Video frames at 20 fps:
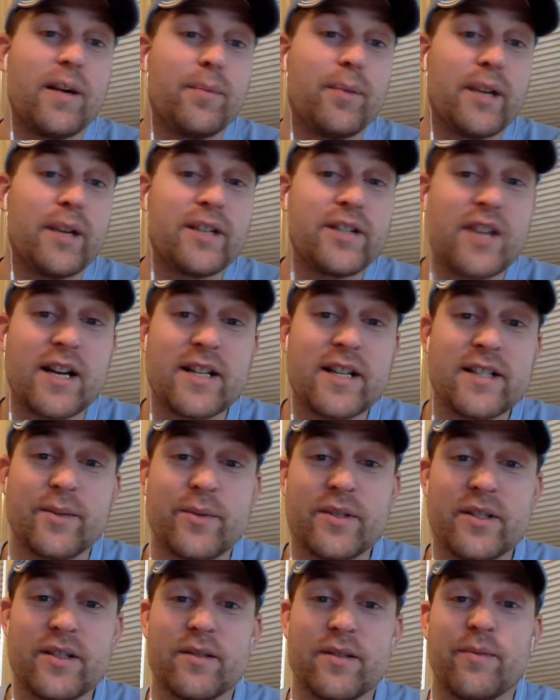Bryce
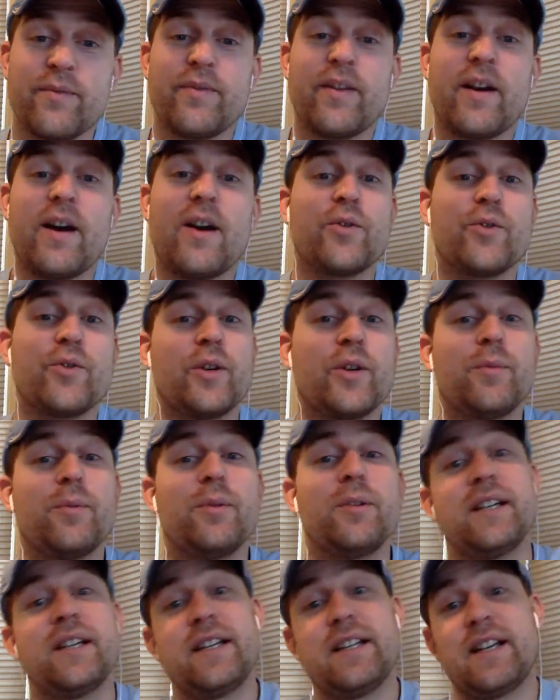Johnson was in some foul
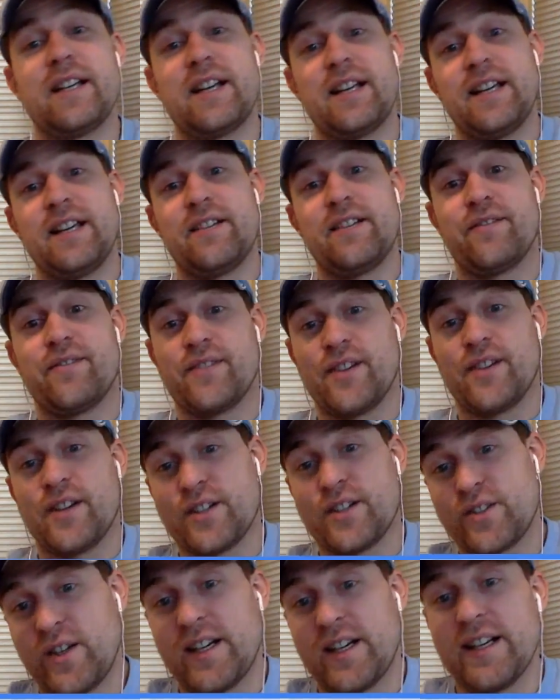trouble again, kind of getting
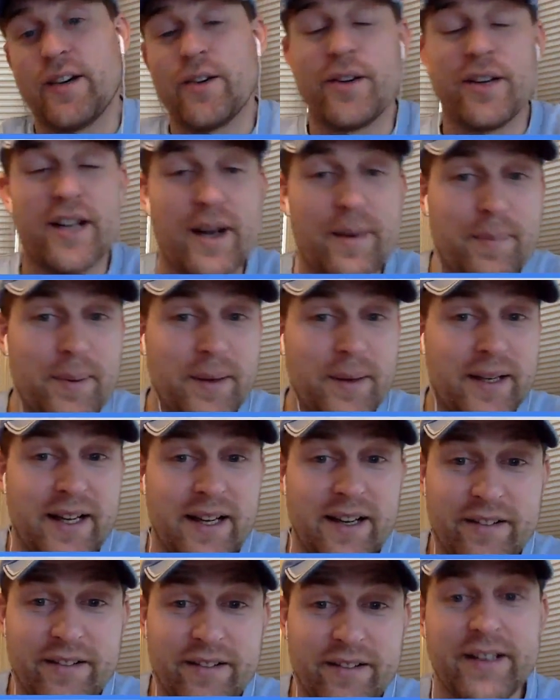frustrated, going up and
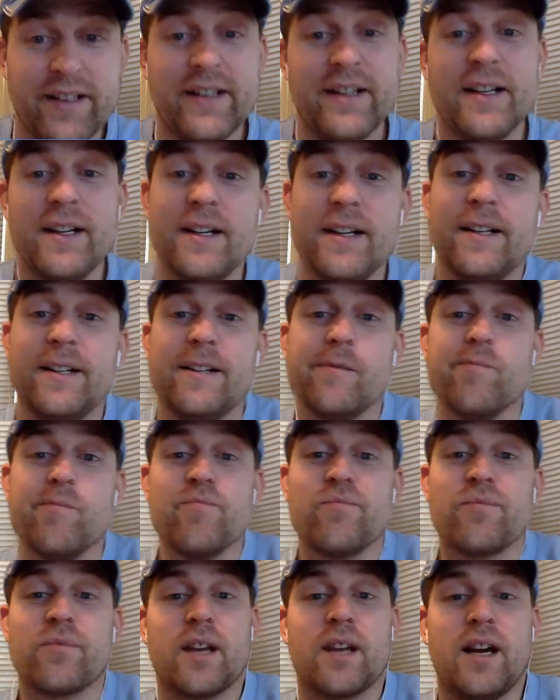down.
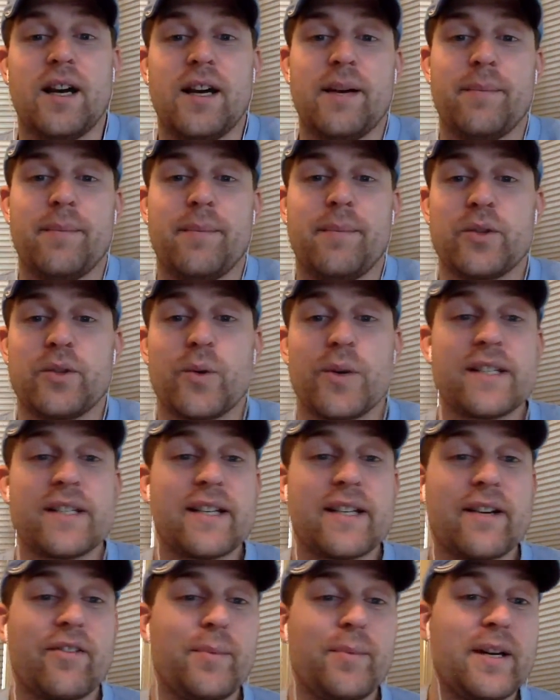But
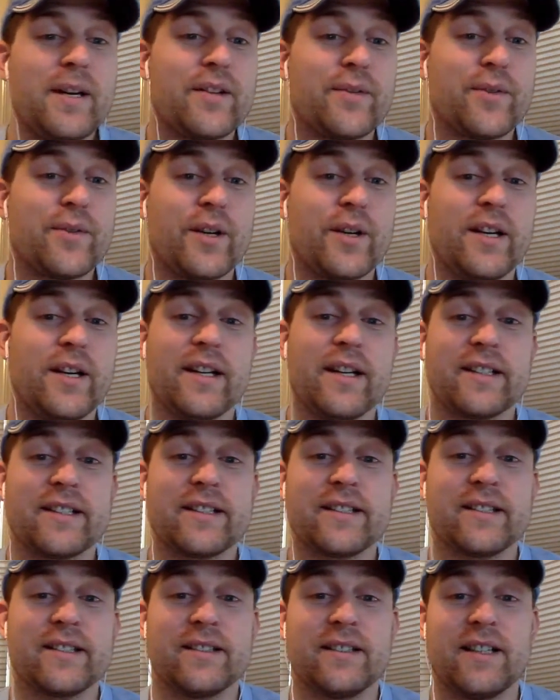27 minutes for
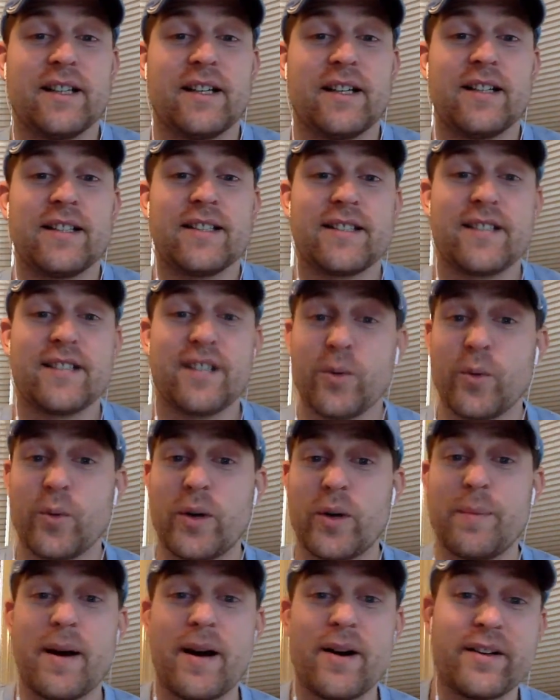Hicks. Still
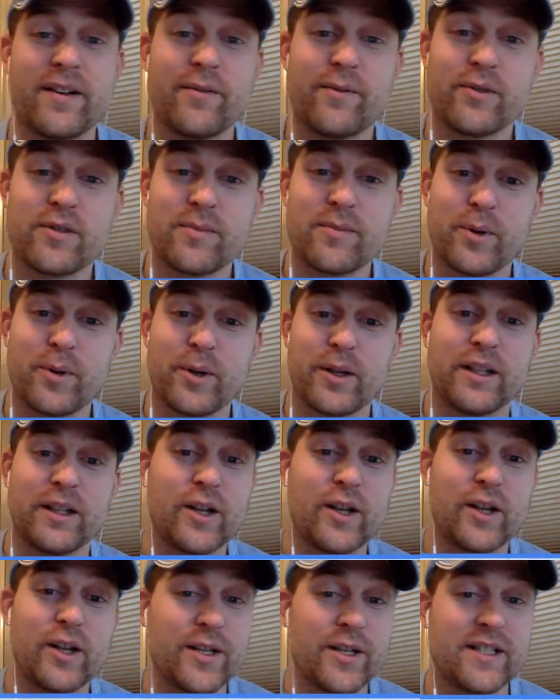rebounded, was pretty
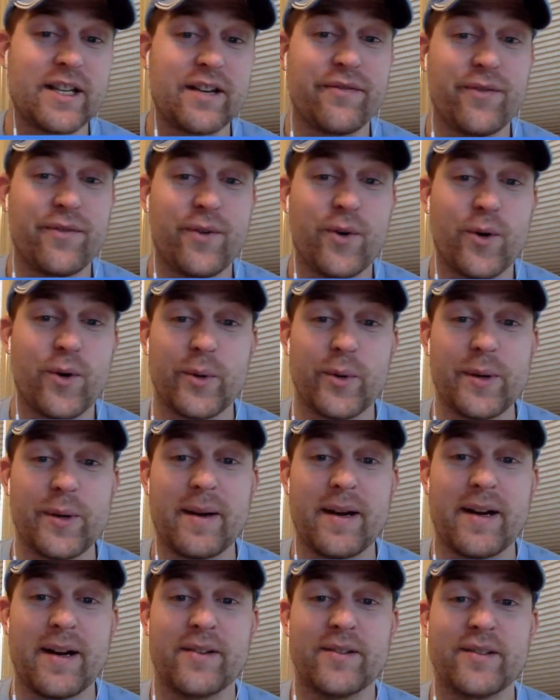low. He just had 4
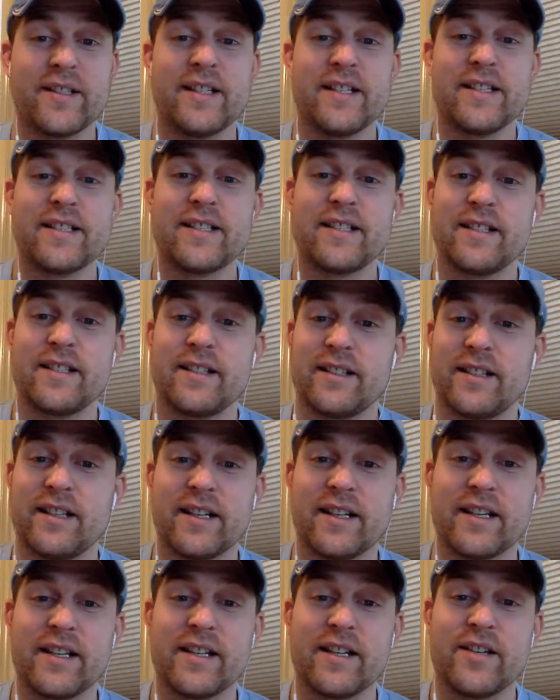rebounds. He needs to
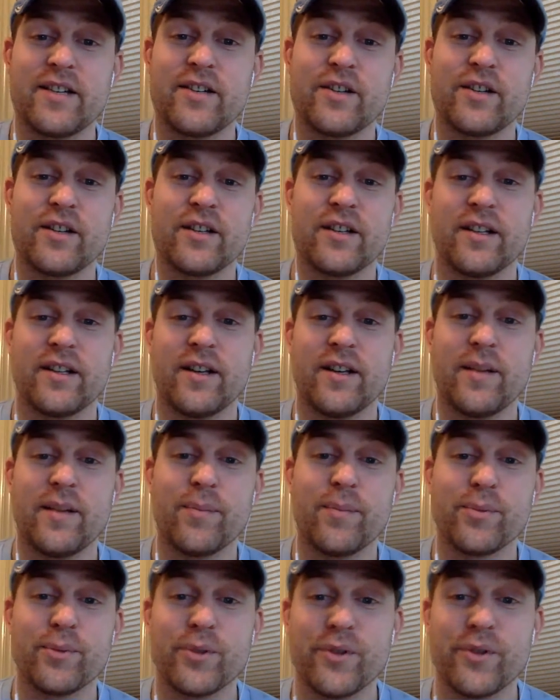continue to
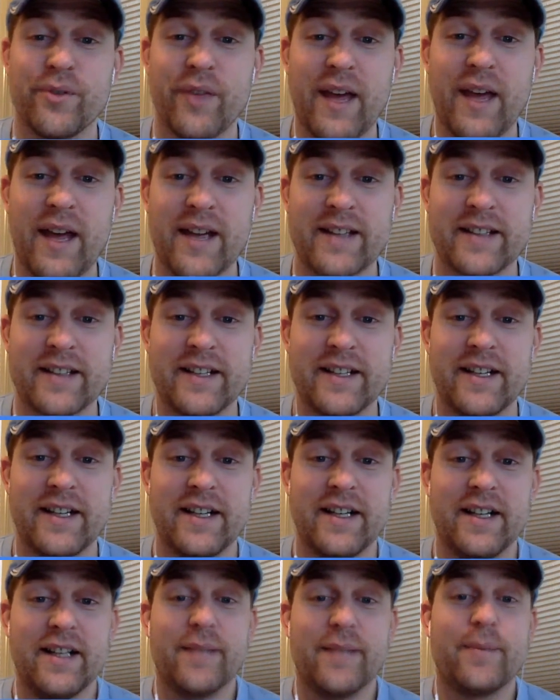improve that,
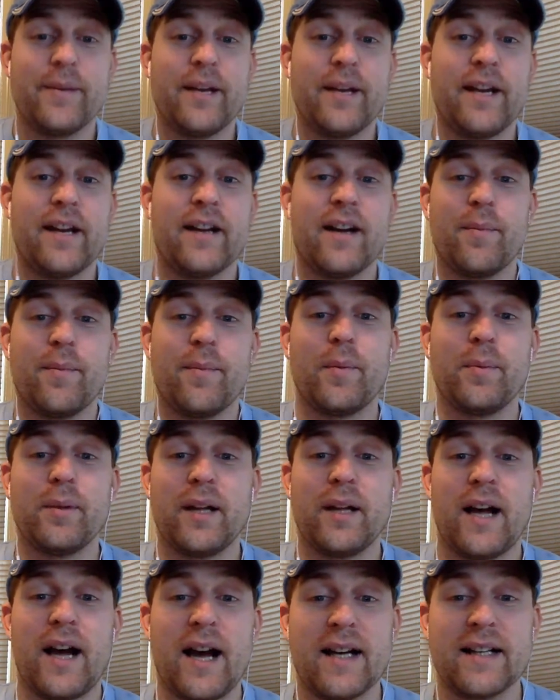but had a couple
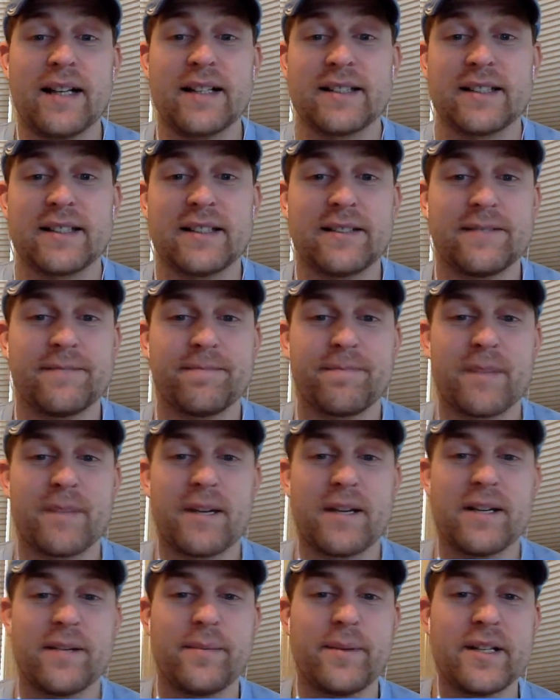blocks
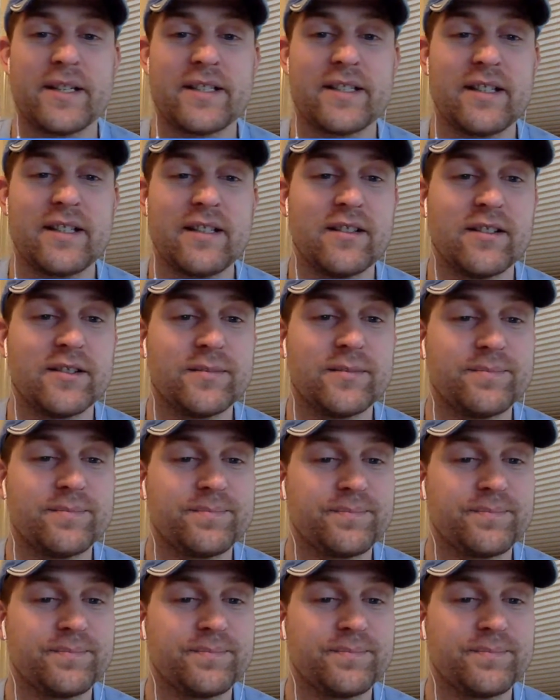and a steal.